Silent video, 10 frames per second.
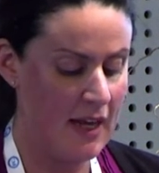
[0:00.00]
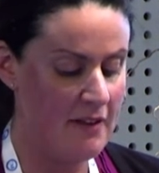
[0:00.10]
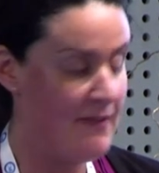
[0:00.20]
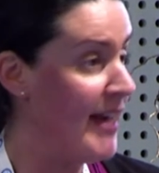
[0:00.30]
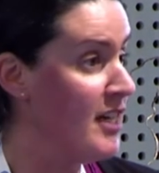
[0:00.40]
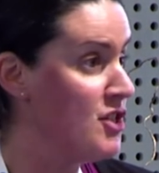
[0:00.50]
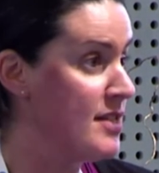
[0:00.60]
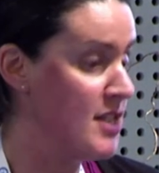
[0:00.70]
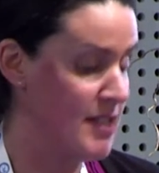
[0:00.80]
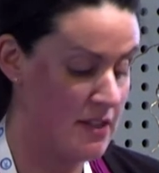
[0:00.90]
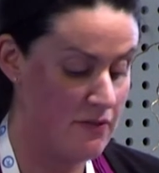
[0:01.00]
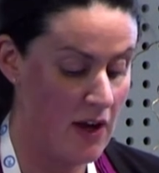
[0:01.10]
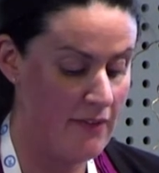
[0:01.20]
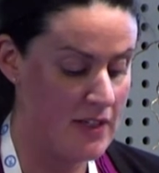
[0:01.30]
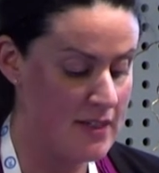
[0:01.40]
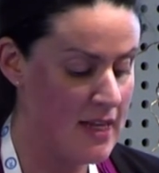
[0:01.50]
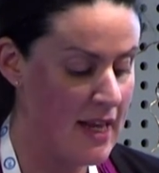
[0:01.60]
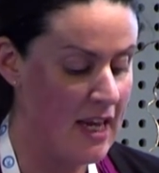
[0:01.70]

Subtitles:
Advantages to survivors